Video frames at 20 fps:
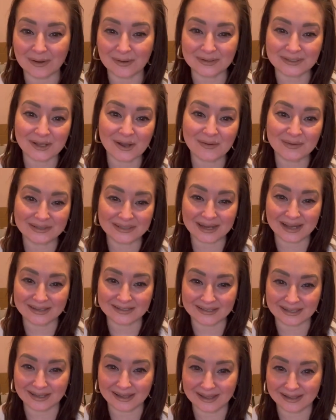It's always nice
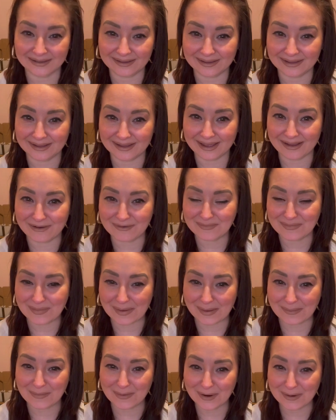to hear a
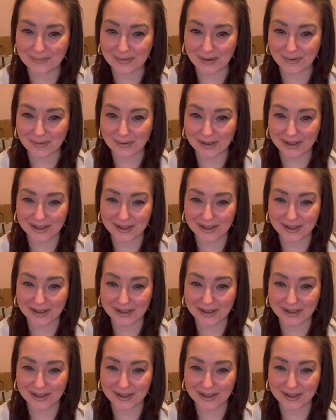bit more about